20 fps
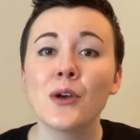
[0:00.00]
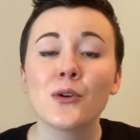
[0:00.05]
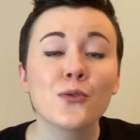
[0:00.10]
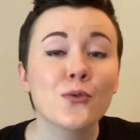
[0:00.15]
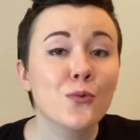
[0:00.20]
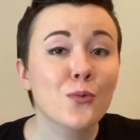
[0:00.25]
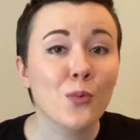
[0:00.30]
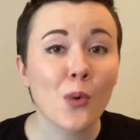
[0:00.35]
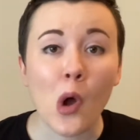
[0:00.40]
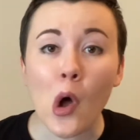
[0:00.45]

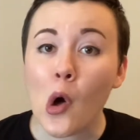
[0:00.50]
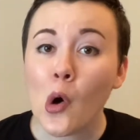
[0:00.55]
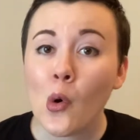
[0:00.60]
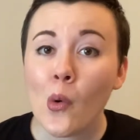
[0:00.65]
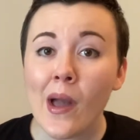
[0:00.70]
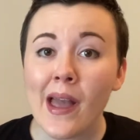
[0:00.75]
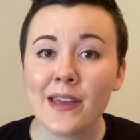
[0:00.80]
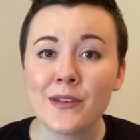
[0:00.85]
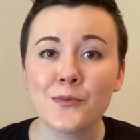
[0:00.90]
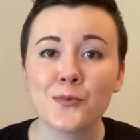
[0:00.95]
grow
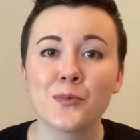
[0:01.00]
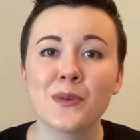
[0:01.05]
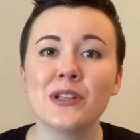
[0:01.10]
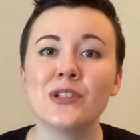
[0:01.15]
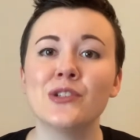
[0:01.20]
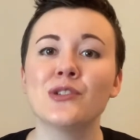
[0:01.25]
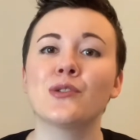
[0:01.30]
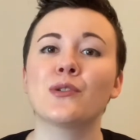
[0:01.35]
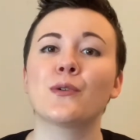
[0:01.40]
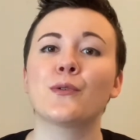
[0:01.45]
and
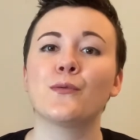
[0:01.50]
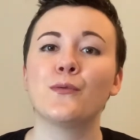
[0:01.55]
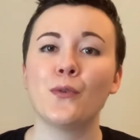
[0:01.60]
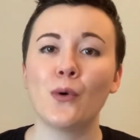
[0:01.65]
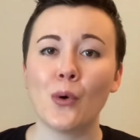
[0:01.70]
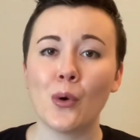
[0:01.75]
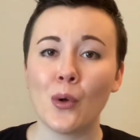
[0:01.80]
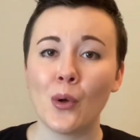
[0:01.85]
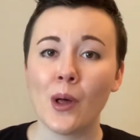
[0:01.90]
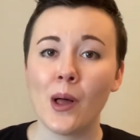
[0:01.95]
reach their
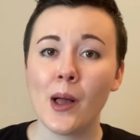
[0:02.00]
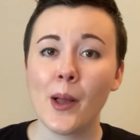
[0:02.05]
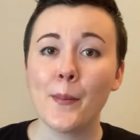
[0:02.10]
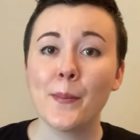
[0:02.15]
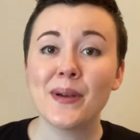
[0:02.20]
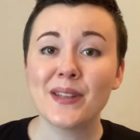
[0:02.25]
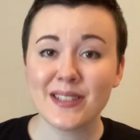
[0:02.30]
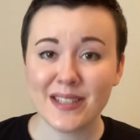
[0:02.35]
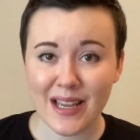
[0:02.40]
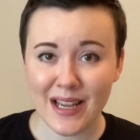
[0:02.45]
full
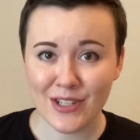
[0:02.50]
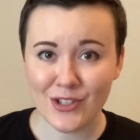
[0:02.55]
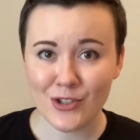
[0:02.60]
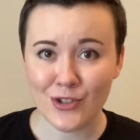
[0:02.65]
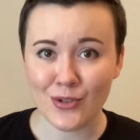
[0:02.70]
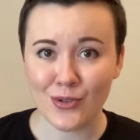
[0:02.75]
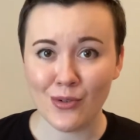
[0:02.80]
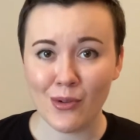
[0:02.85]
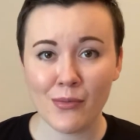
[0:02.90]
potential.